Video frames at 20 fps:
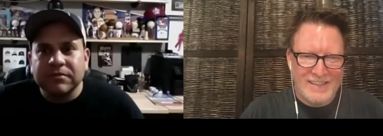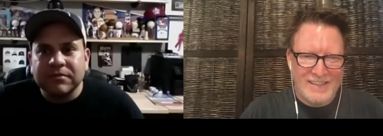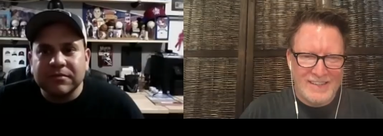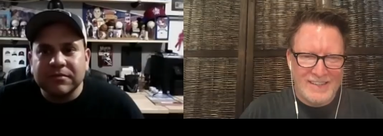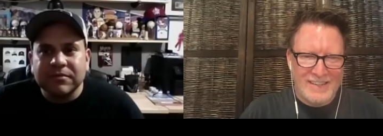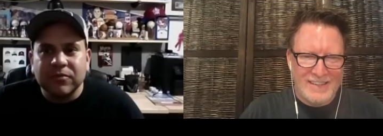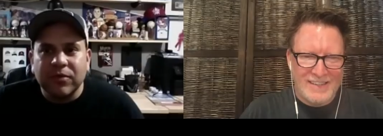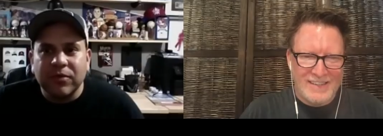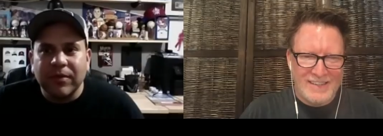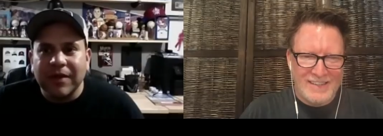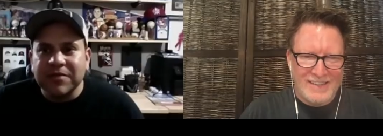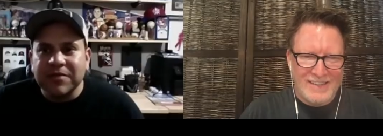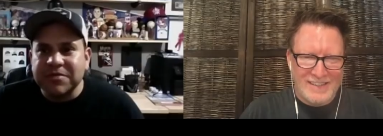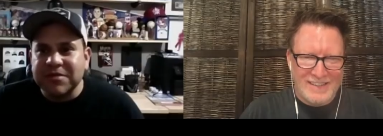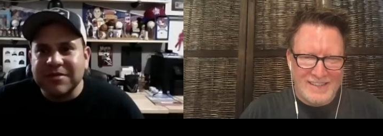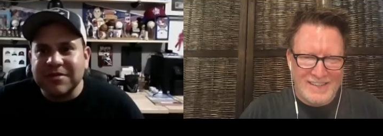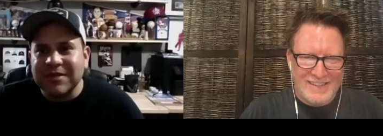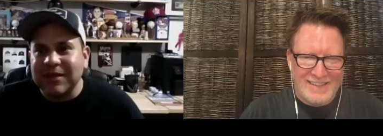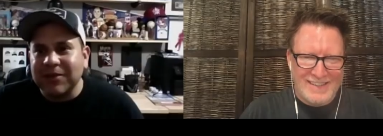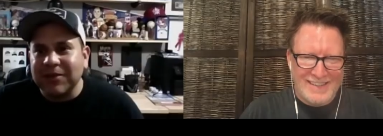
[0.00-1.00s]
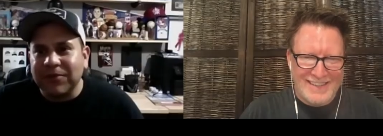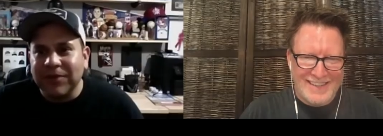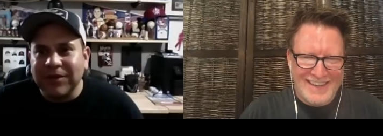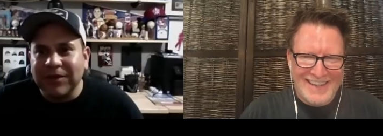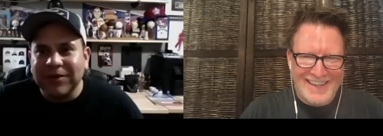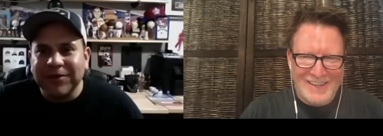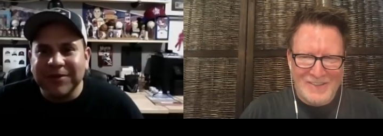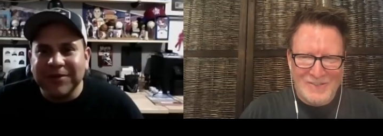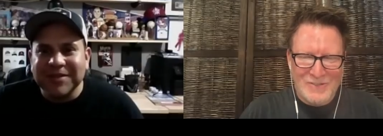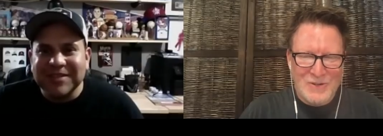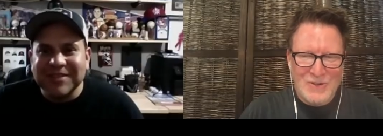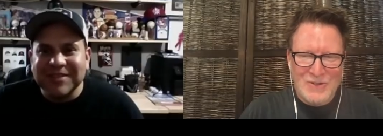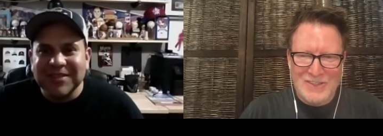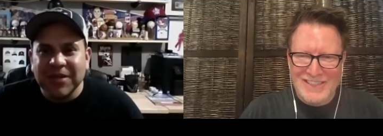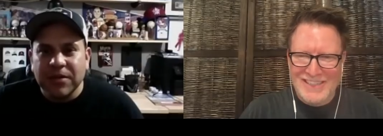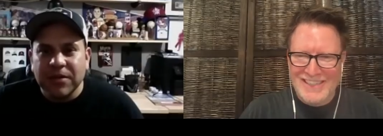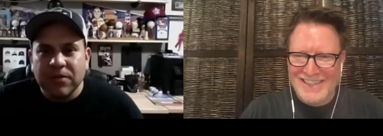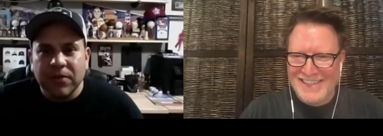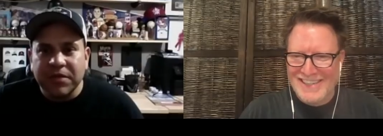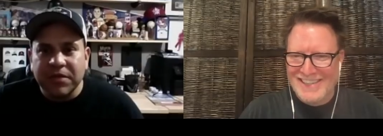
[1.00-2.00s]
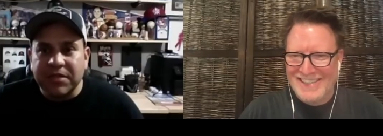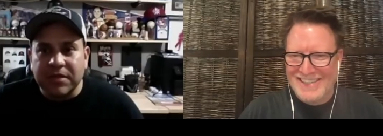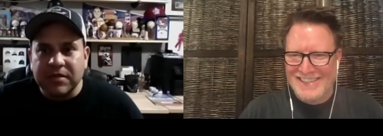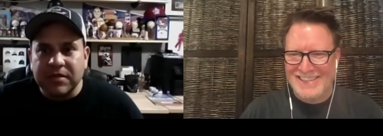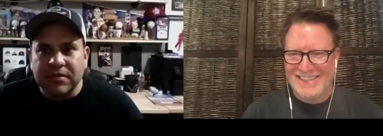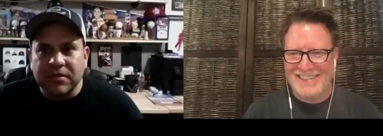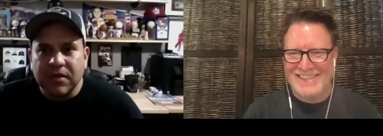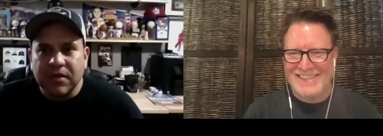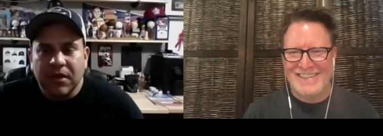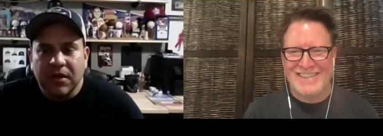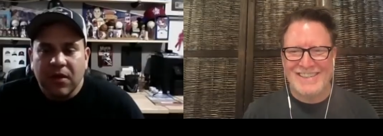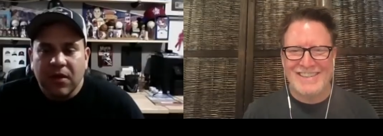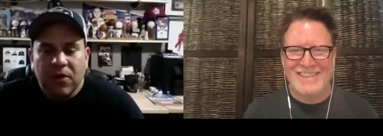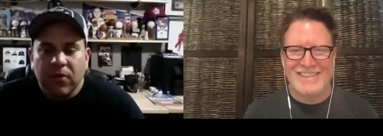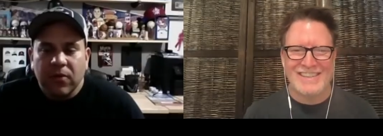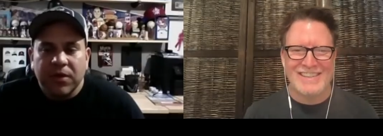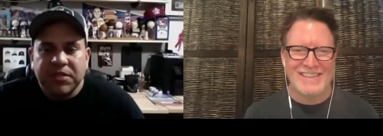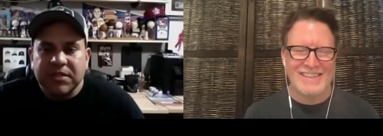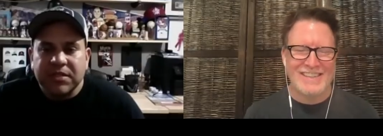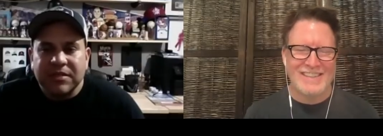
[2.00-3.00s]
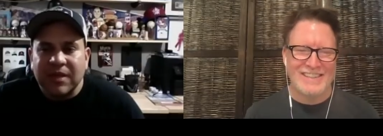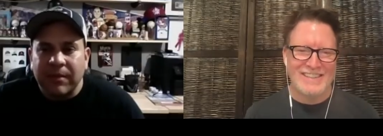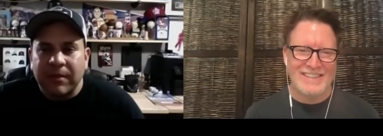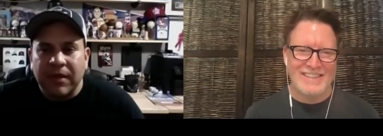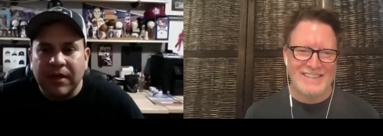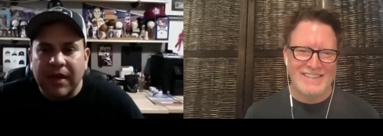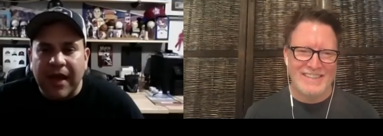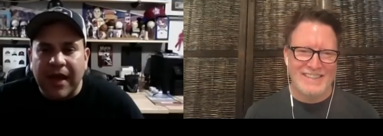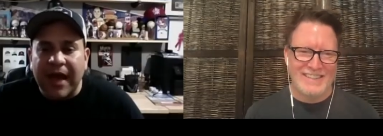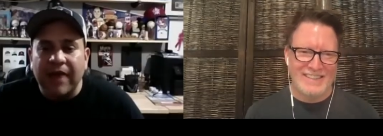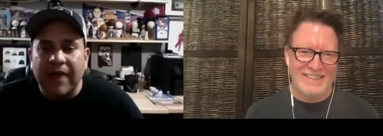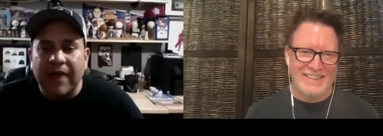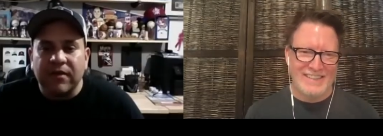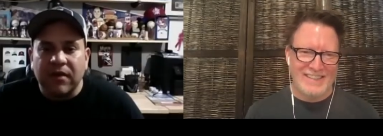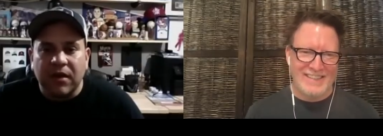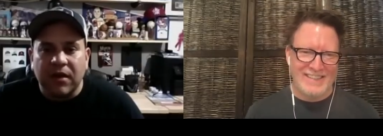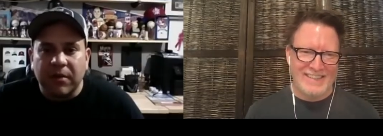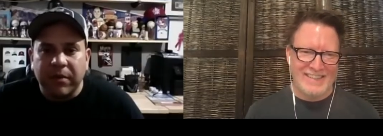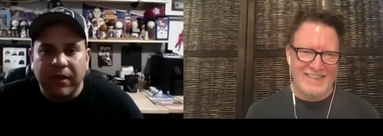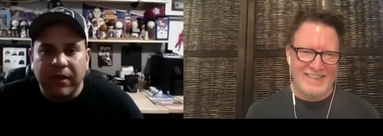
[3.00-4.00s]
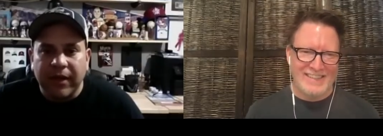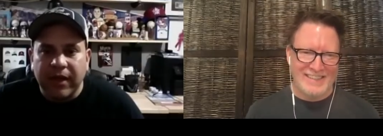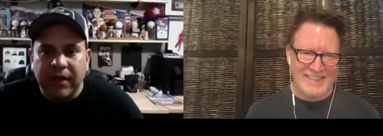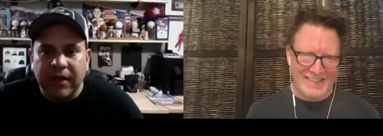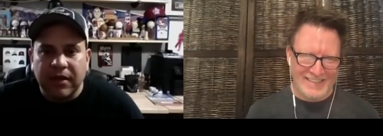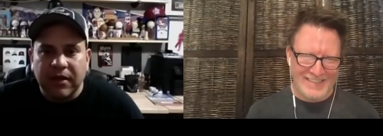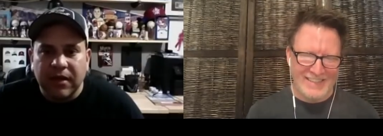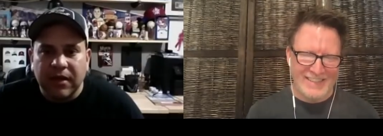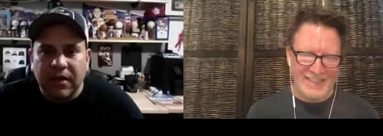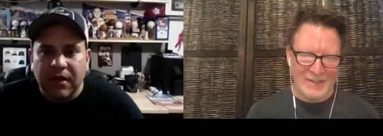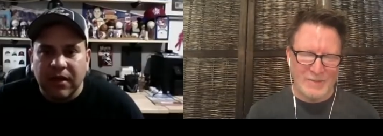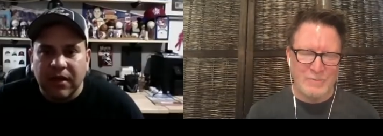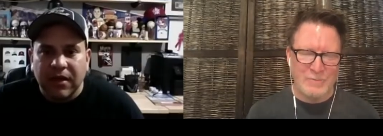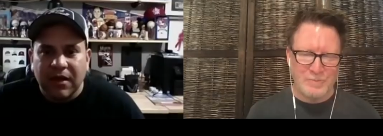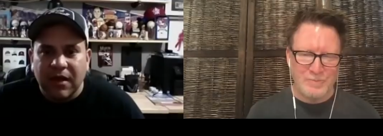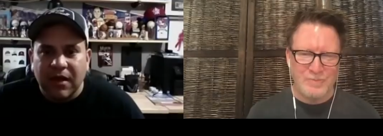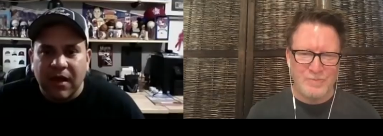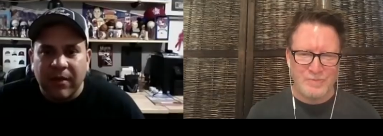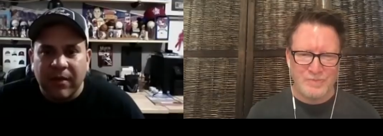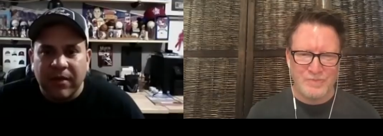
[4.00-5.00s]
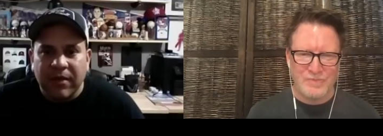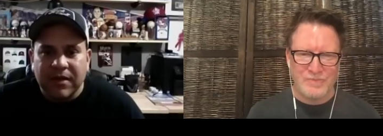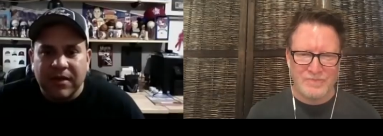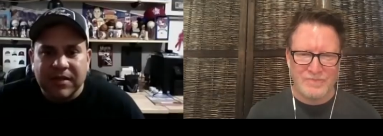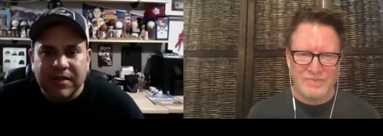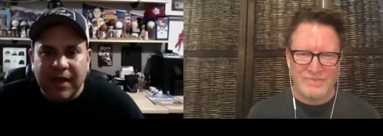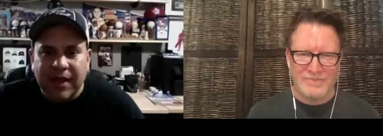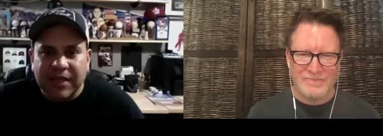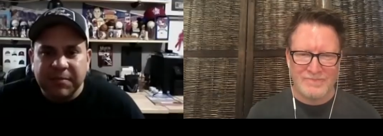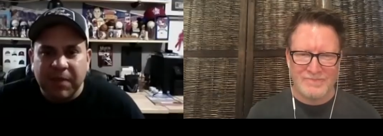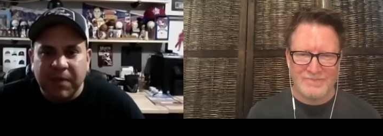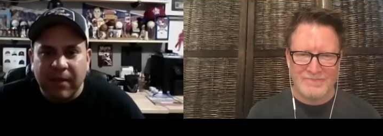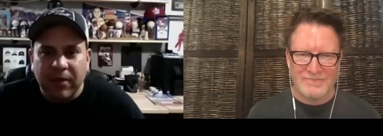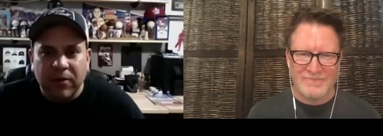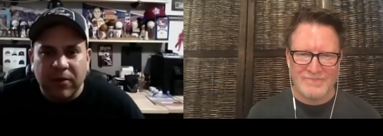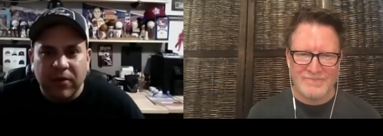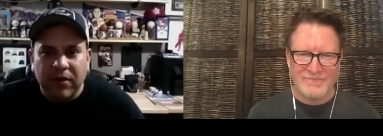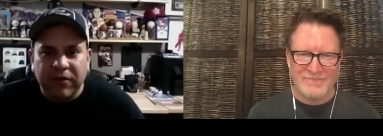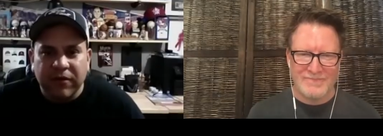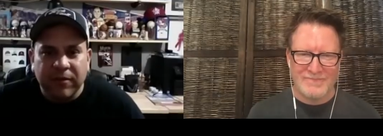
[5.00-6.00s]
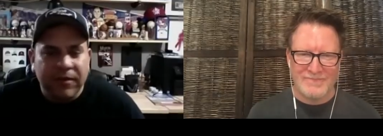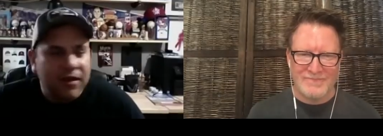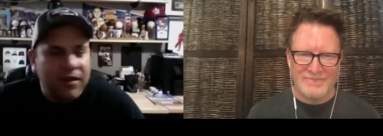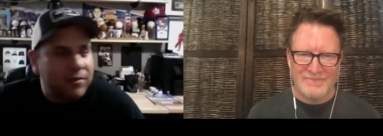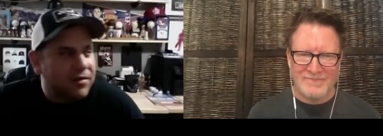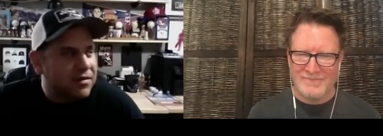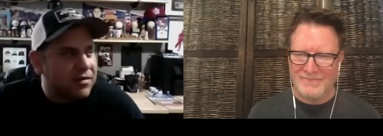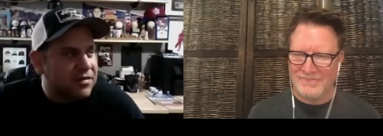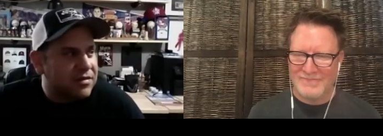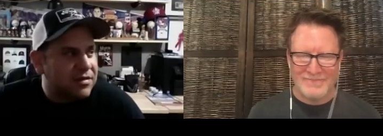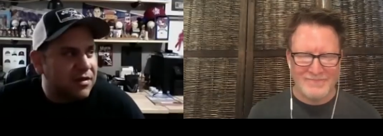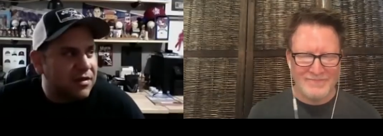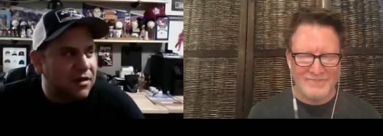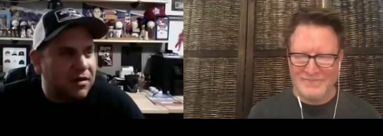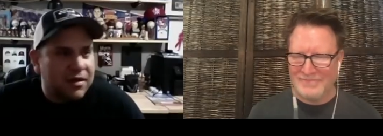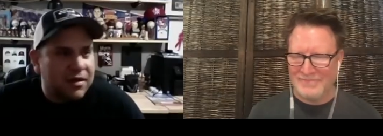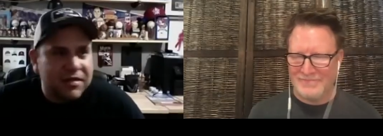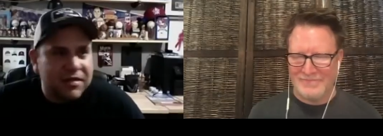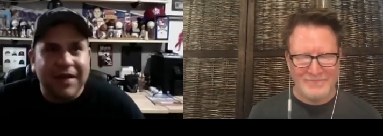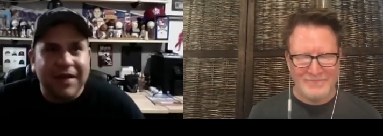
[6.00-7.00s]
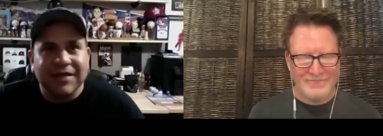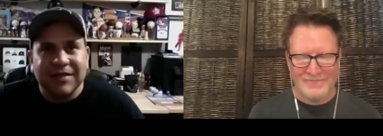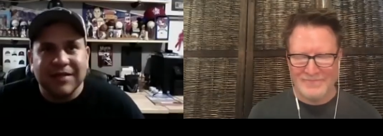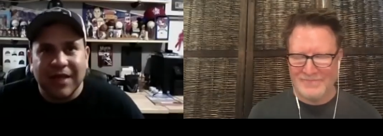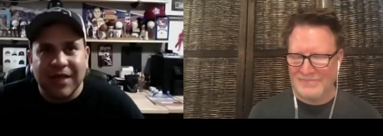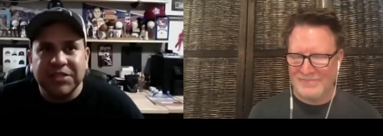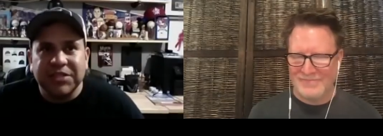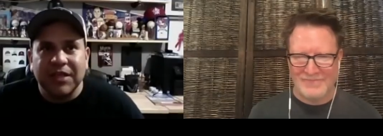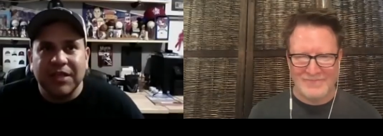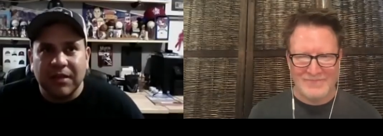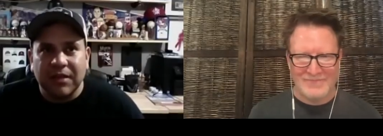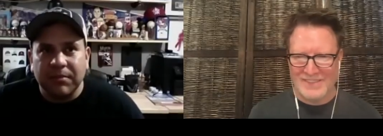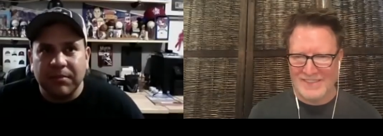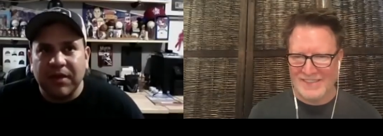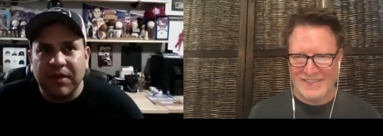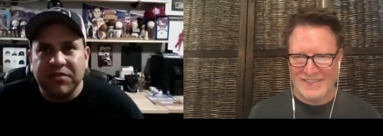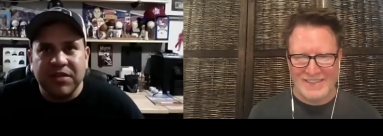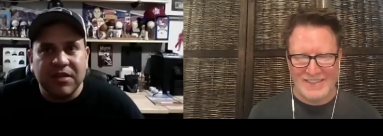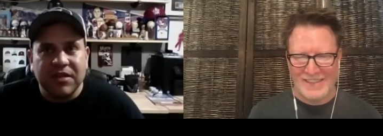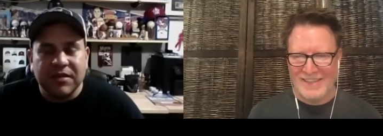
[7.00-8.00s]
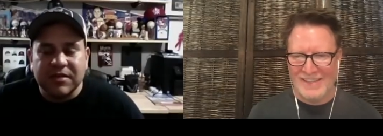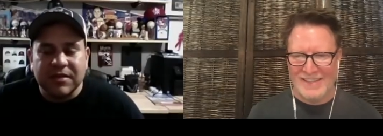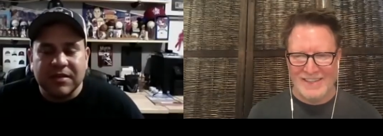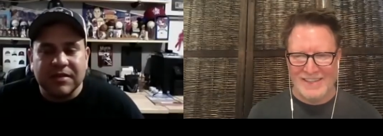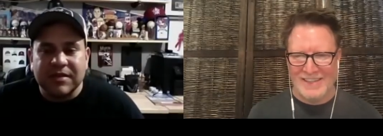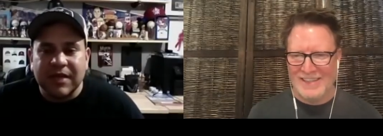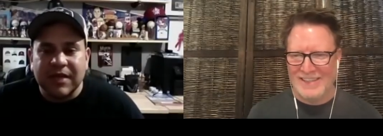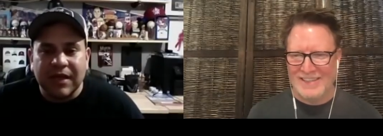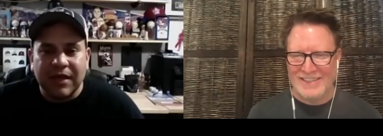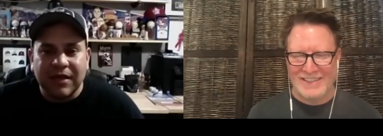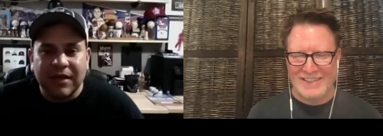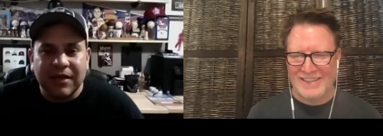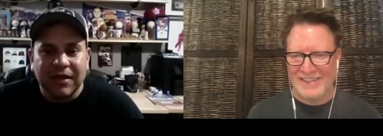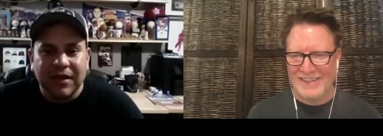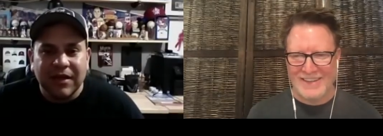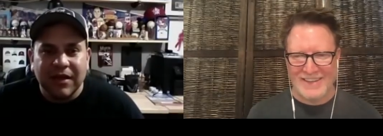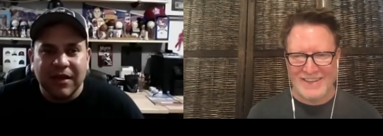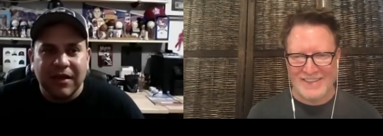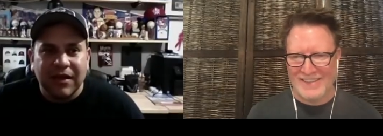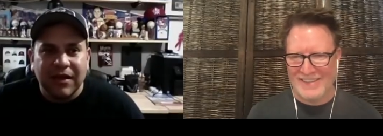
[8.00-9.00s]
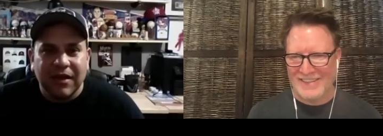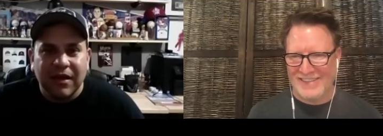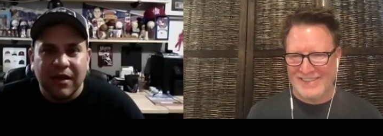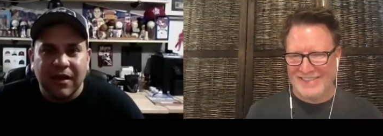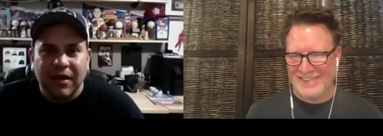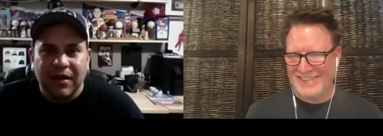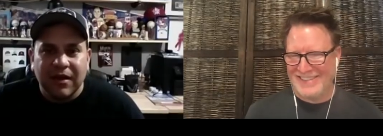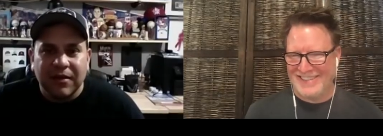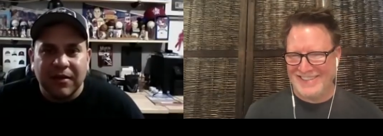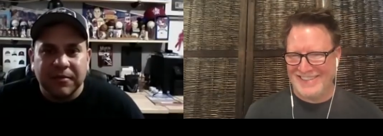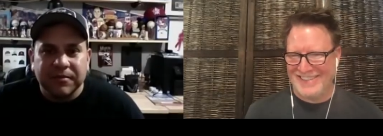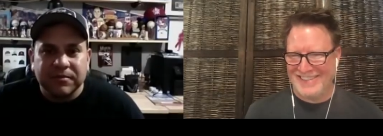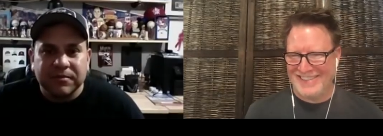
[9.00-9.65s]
Speaker 1: we might as well just eat Leroy. Yeah, Lewis. yeah, of course, yeah. Which is, which is, I mean, heaven on a plate. Yeah. I mean, the sliced barbacoa from them is, or the sliced cachetta beef cheek is insane. Ah. Um,